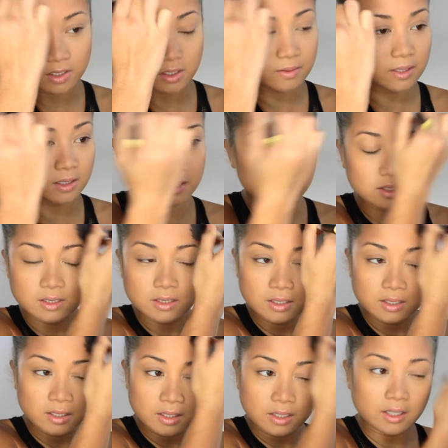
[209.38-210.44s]
just because
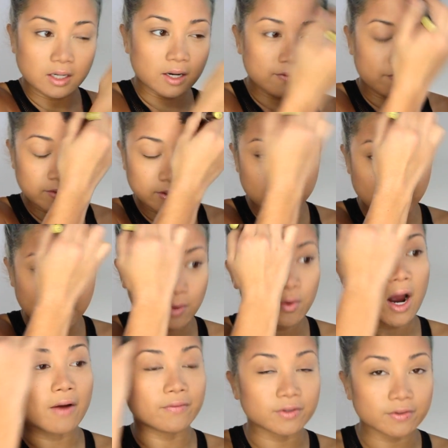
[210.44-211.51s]
I feel like
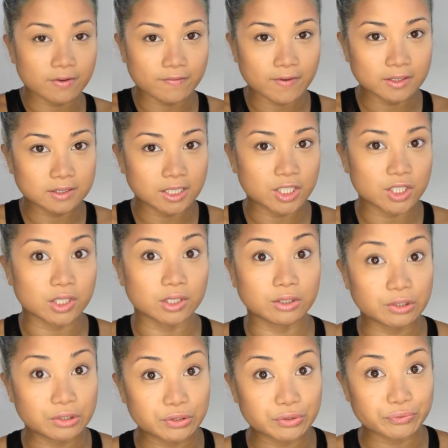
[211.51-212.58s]
after the foundation it
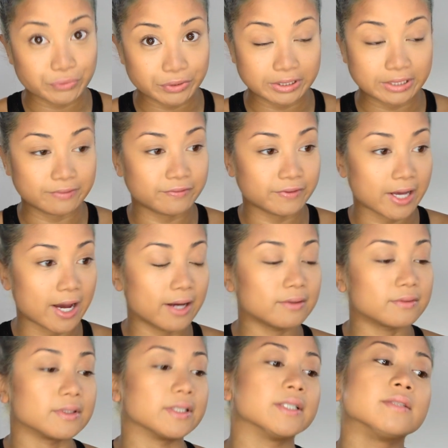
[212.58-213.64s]
looks really flat,
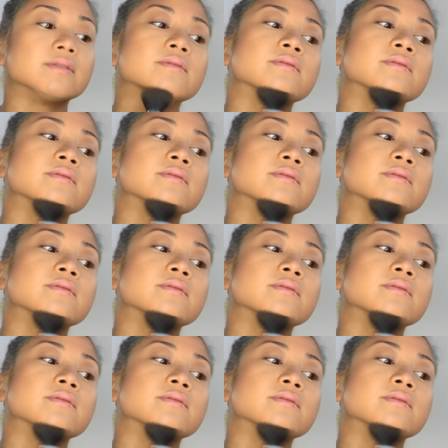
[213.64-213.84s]
right?